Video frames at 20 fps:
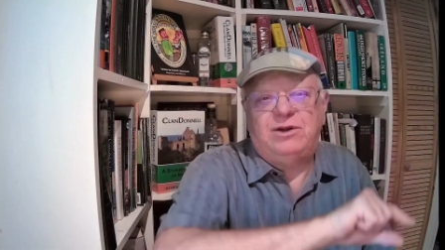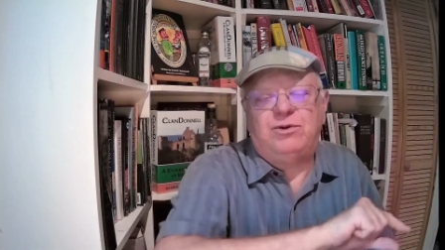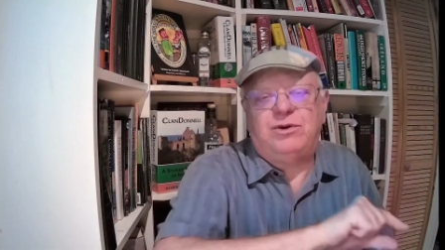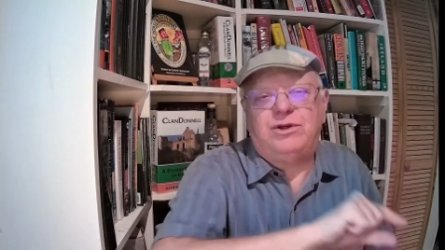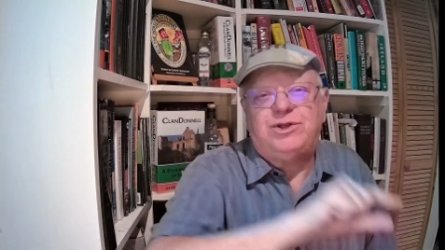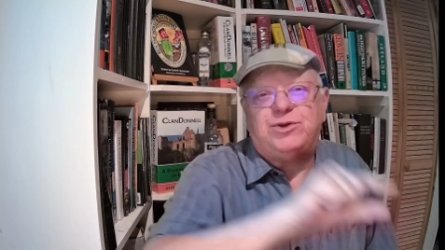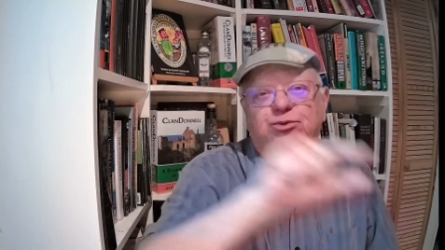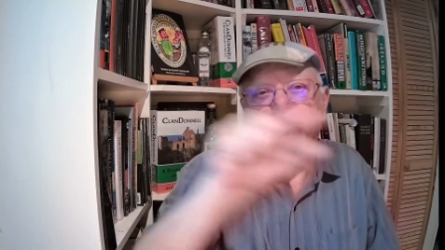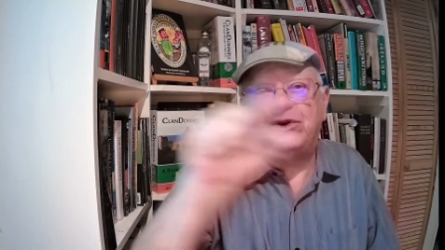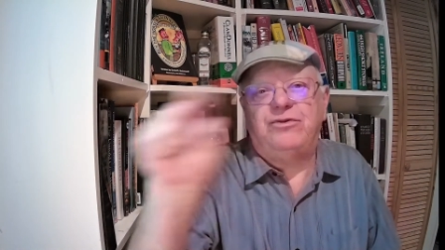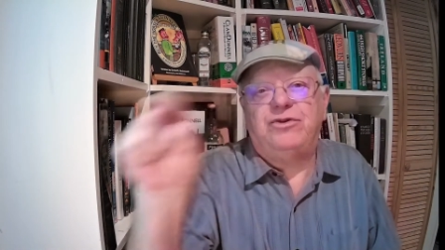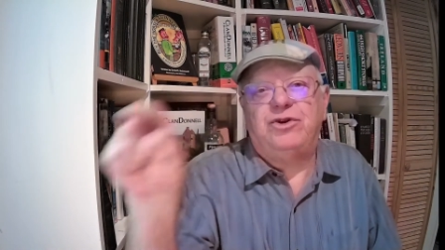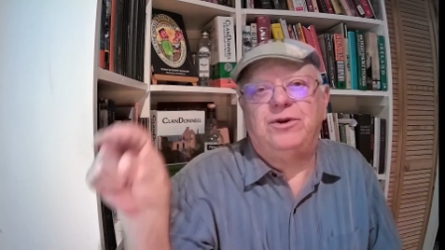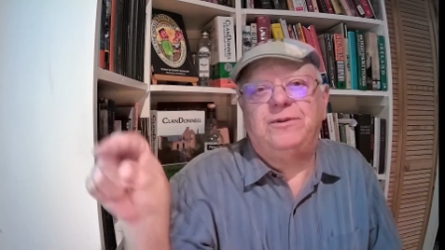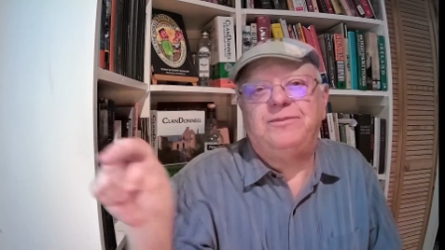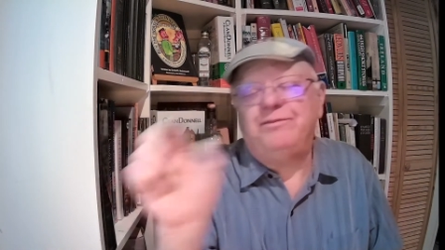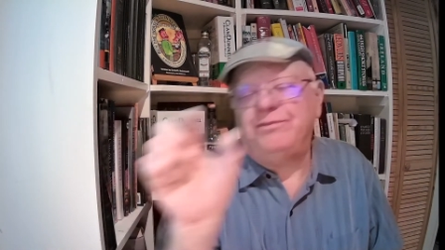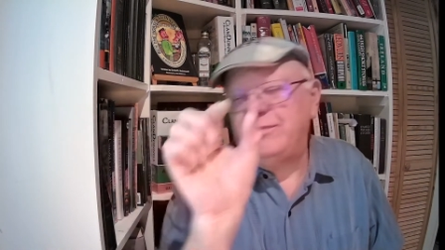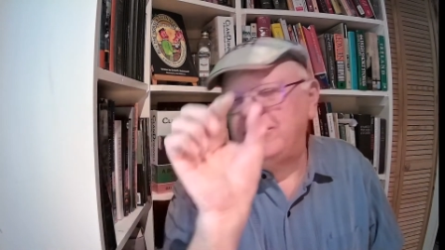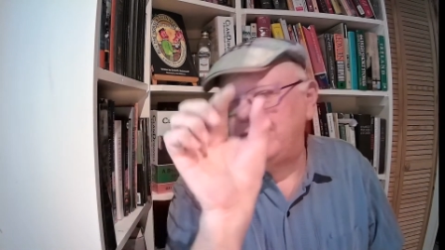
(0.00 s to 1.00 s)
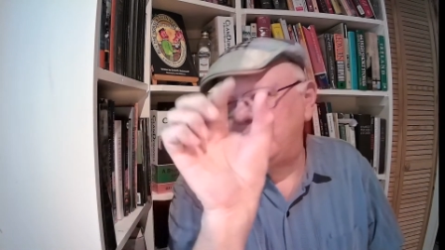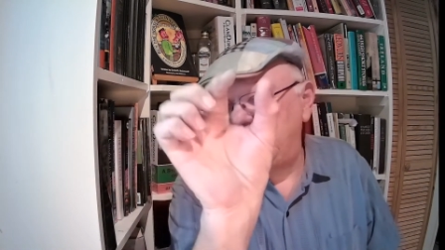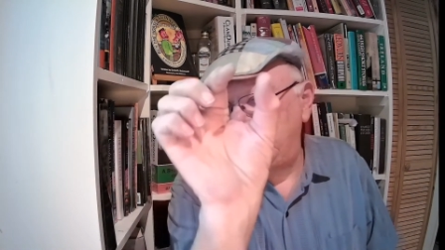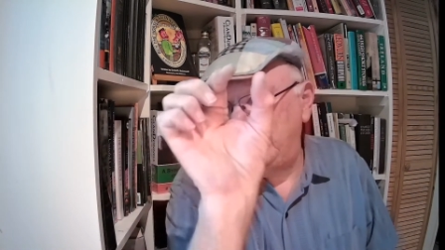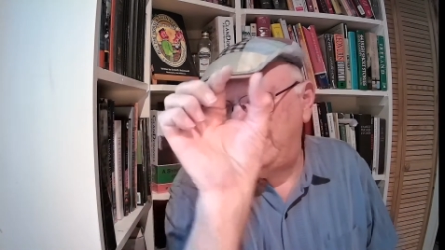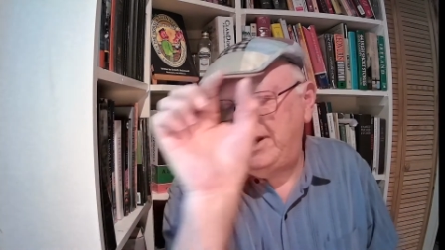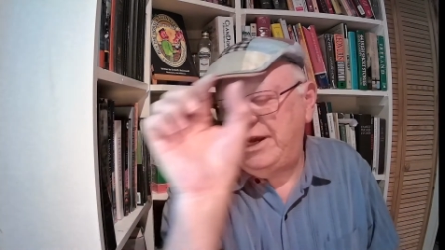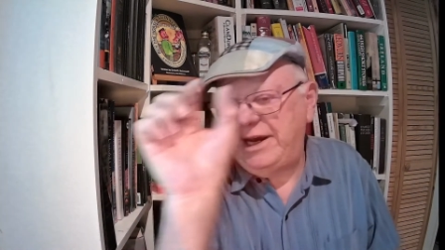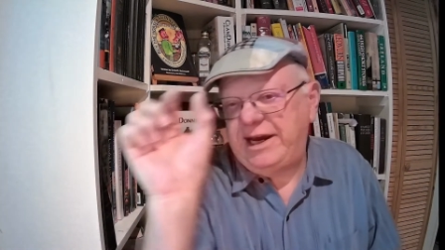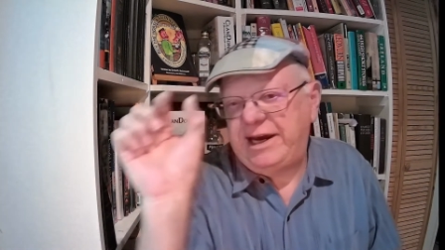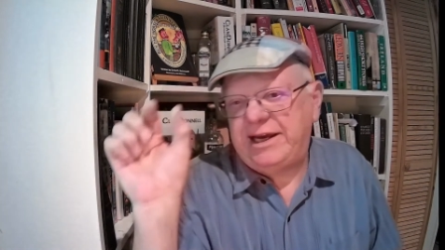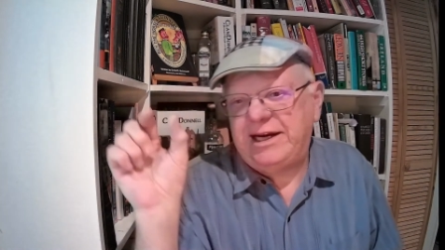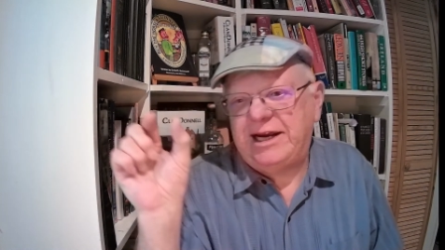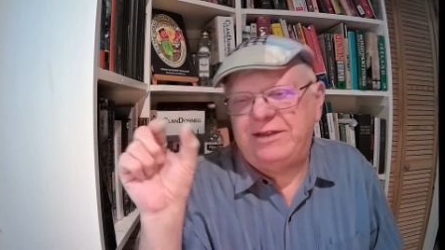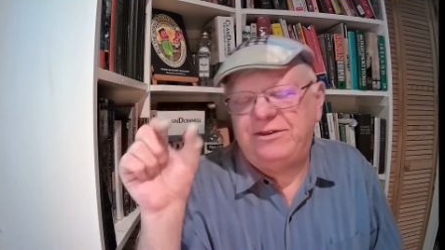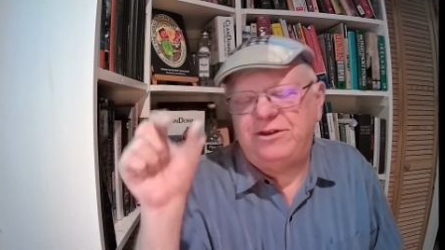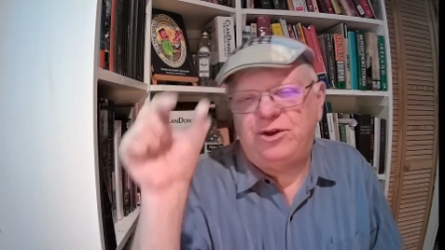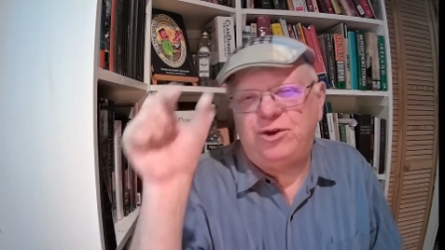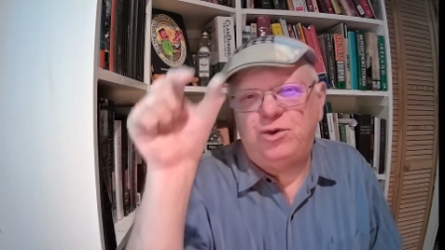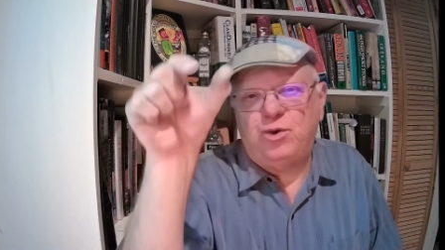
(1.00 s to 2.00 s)
Lawrence River, and
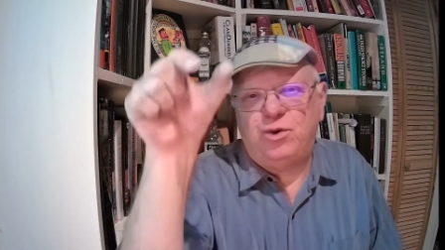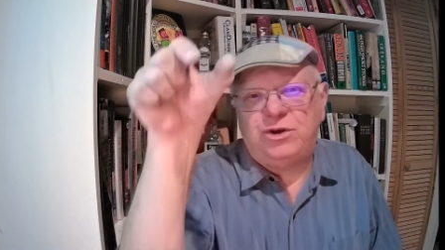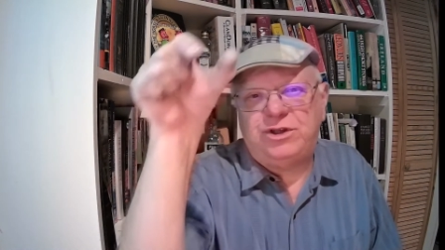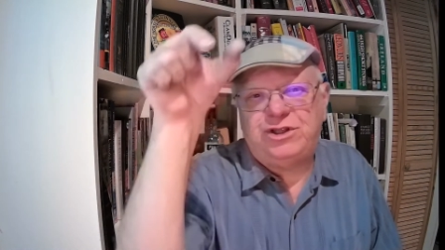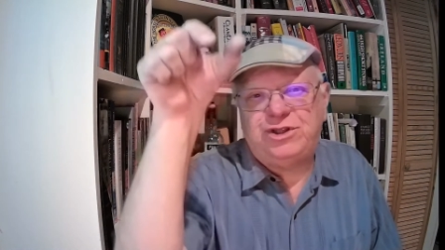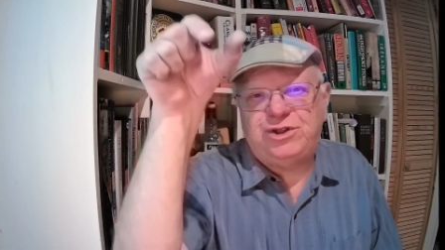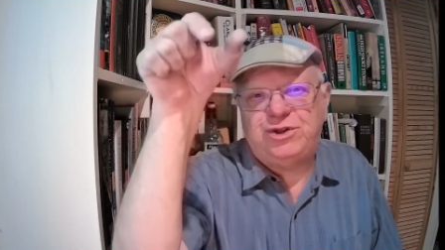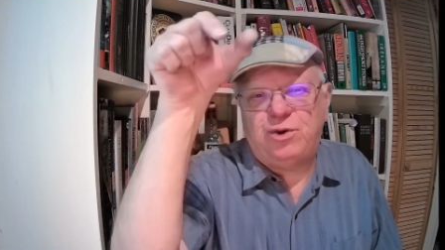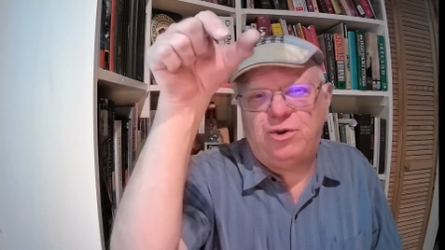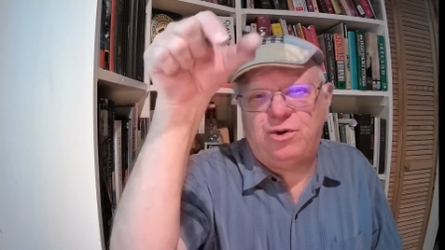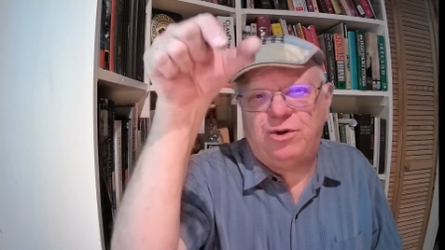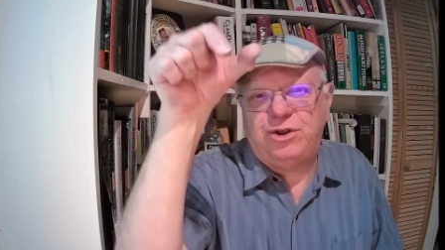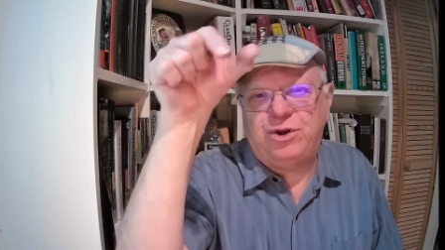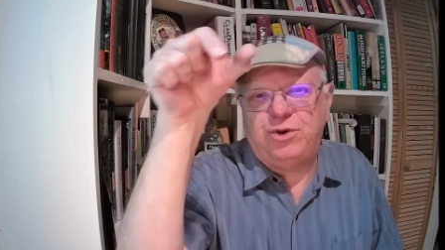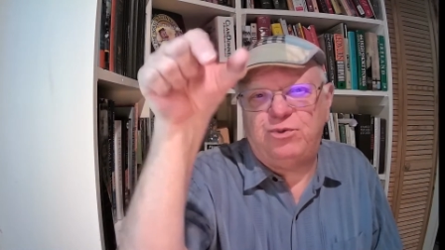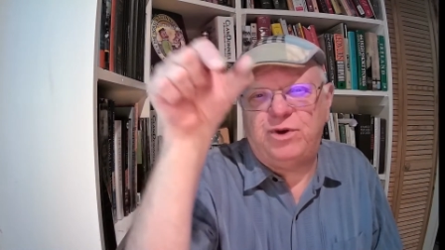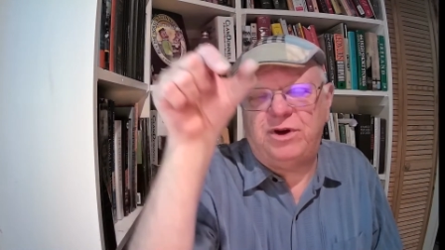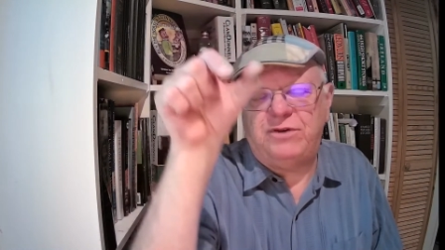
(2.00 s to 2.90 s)
on the north shore of the